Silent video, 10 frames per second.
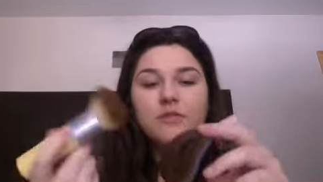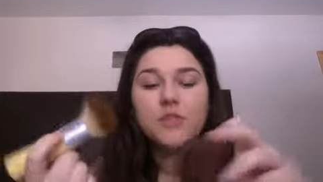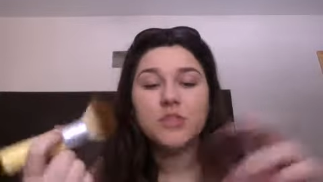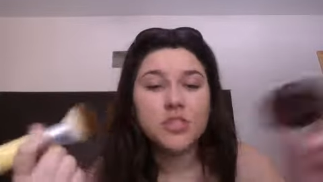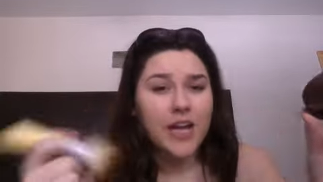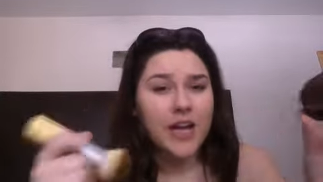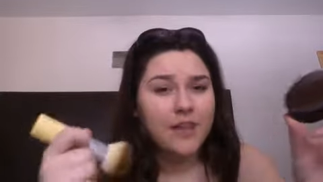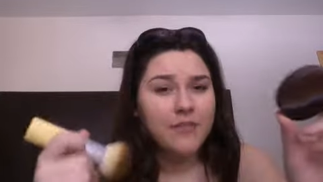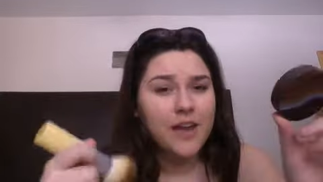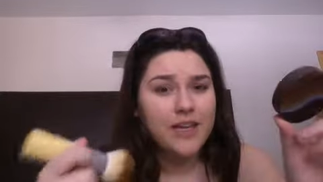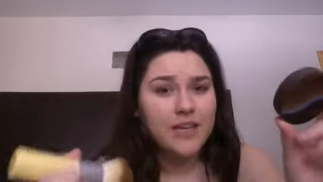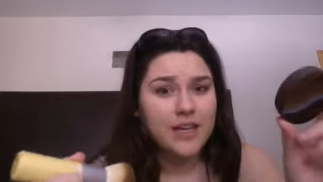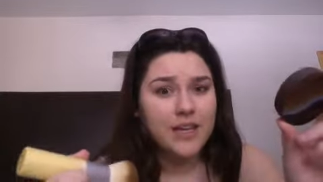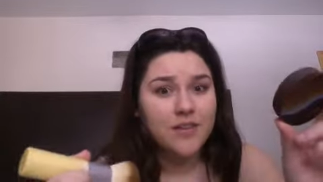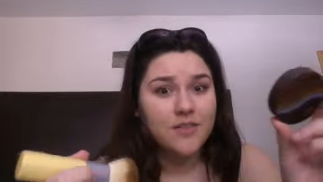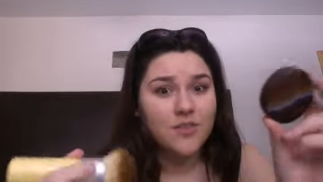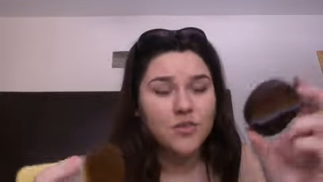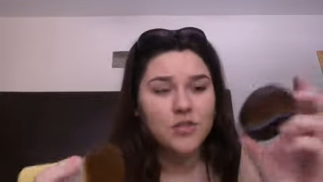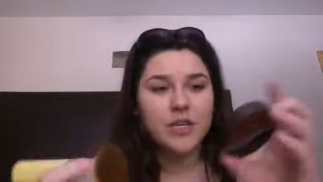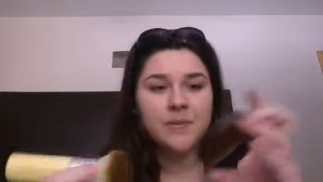which I find it is
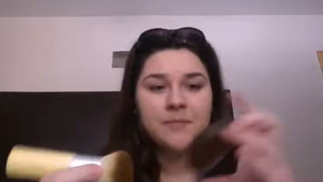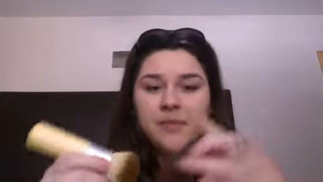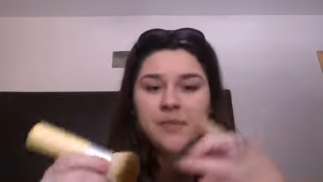usually.